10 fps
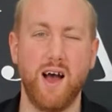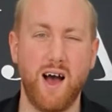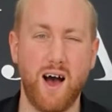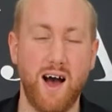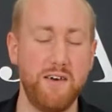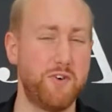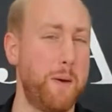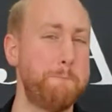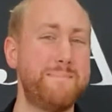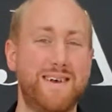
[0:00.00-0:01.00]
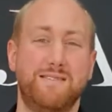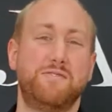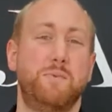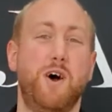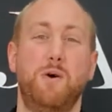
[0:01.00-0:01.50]
I've got a massive
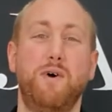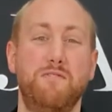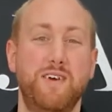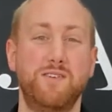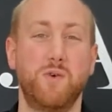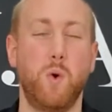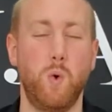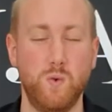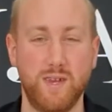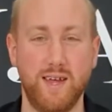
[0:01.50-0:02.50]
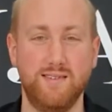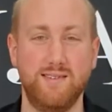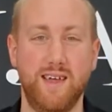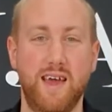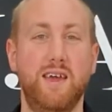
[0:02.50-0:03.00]
smile on my face all day
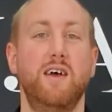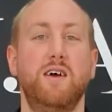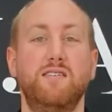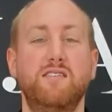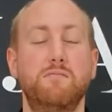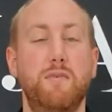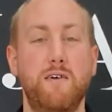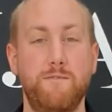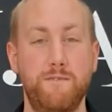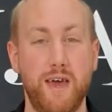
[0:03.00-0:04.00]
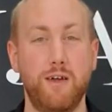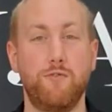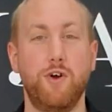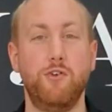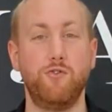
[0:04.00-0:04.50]
today because this is my
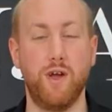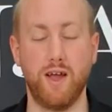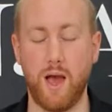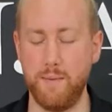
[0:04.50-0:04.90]
favorite drink.